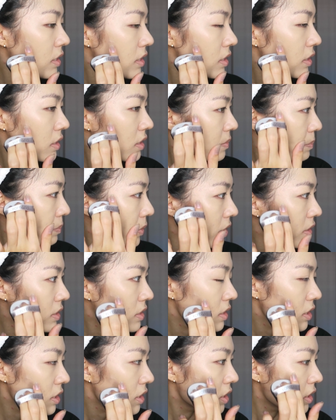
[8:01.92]
the
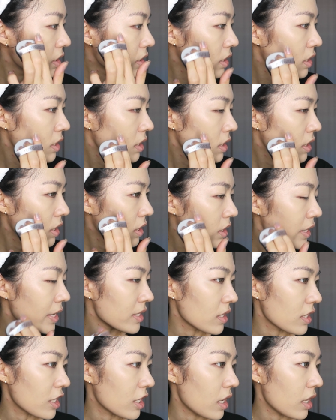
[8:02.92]
spots here
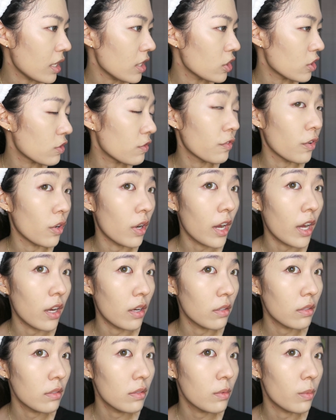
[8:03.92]
as a gauge for
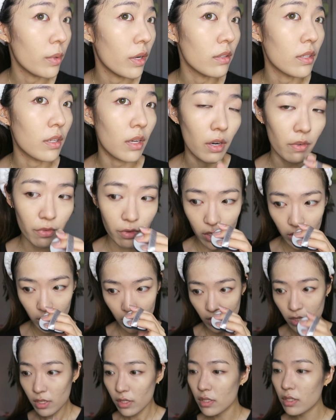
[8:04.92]
how well the coverage
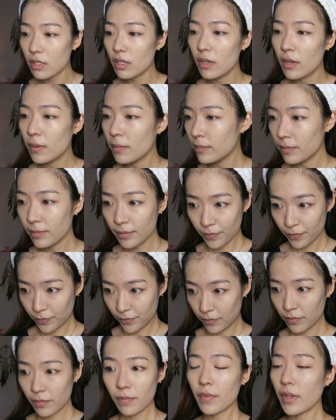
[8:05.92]
is.
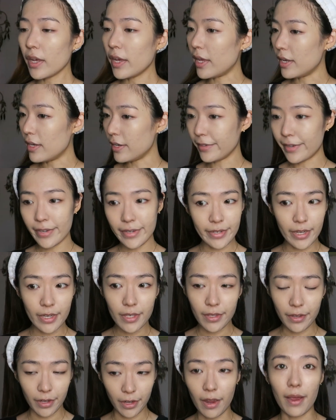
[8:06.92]
And then
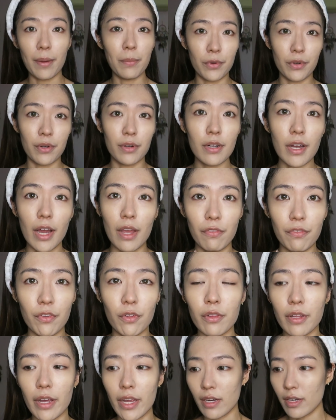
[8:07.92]
in the camera, I feel
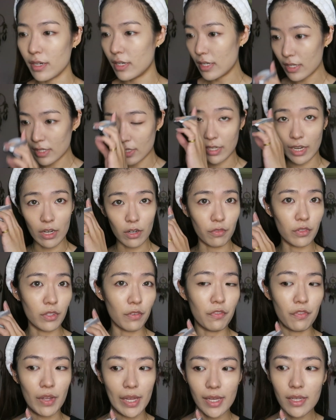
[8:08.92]
like this side of the
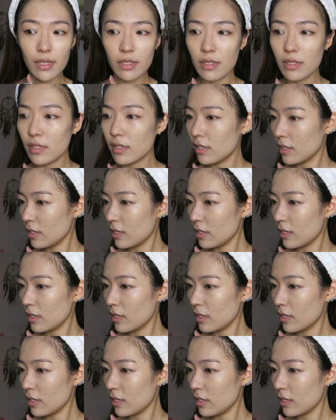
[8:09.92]
face,